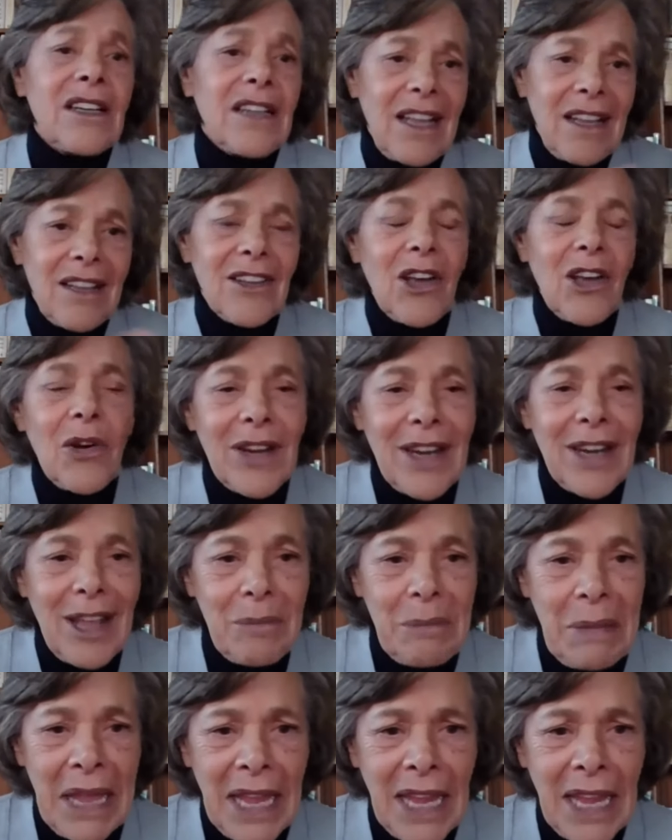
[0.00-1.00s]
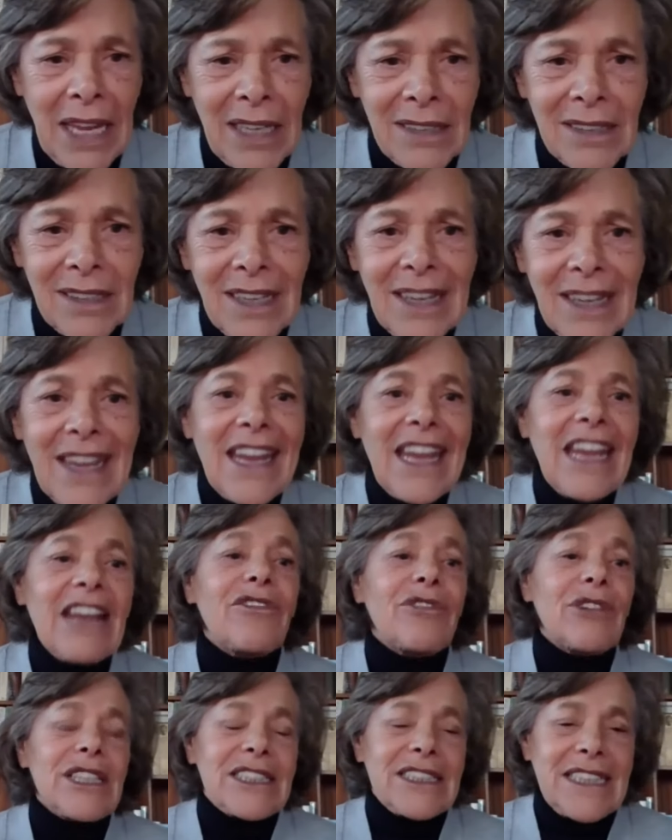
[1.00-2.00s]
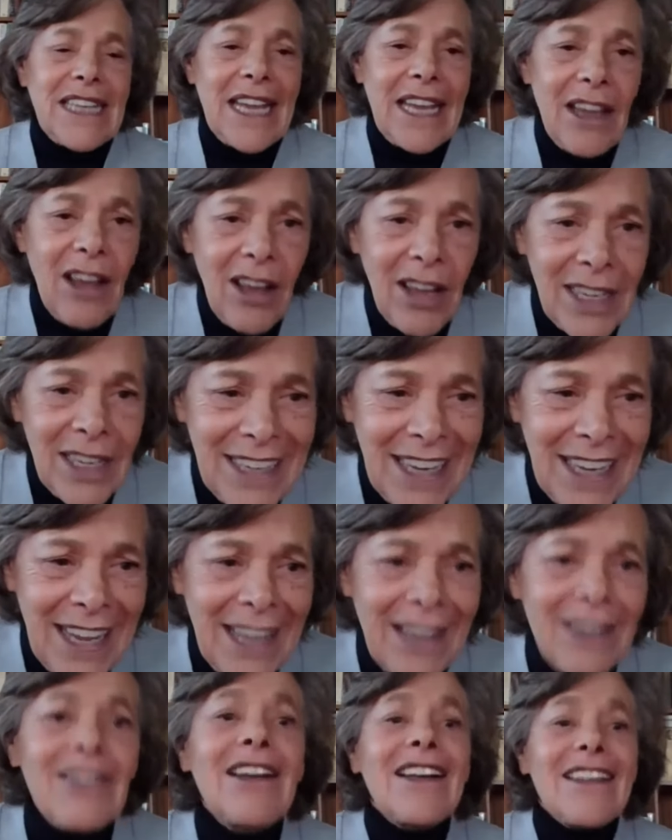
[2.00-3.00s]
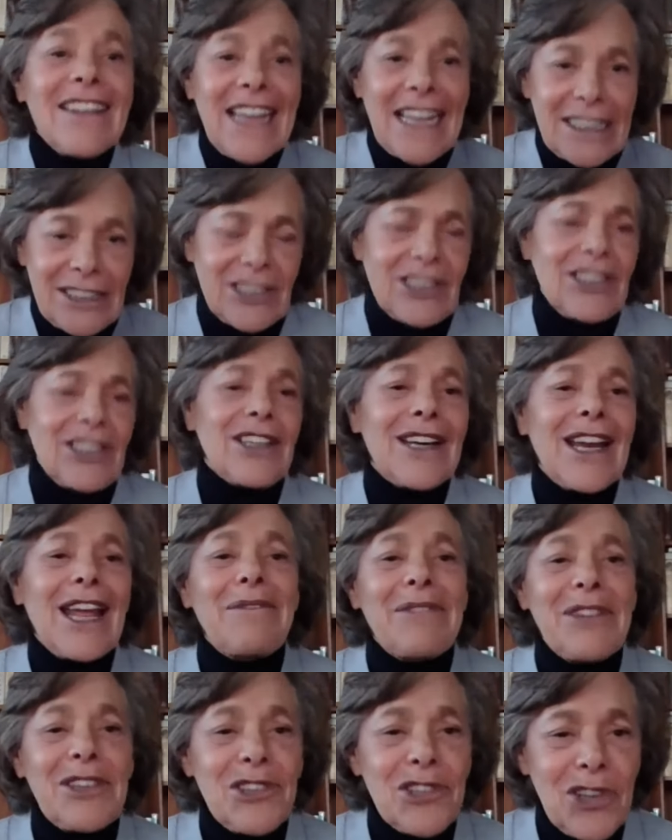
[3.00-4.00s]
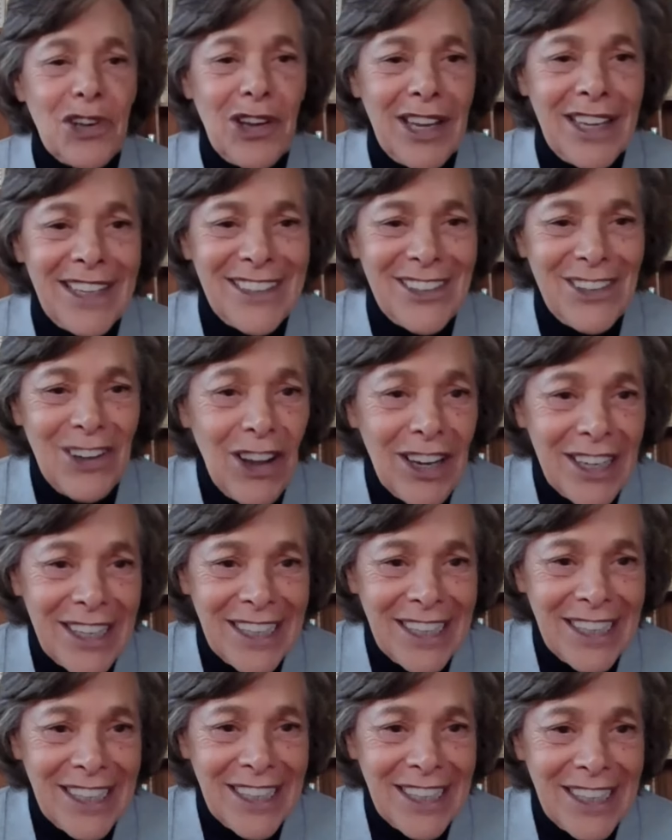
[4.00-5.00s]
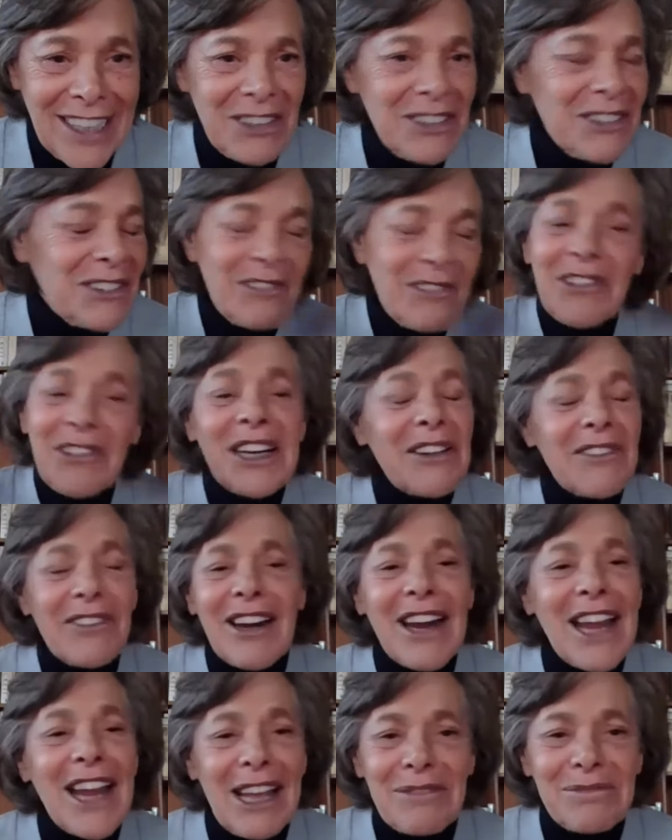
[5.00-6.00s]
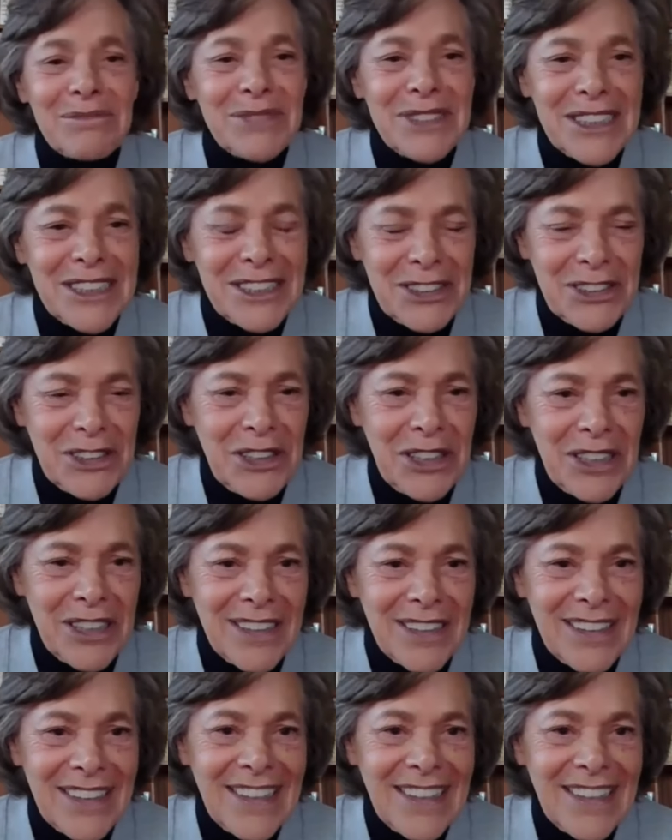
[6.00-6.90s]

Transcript: I'll go and I'll paint. If we stay on now, that's good. I'm enjoying talking to you. Whatever happens is good.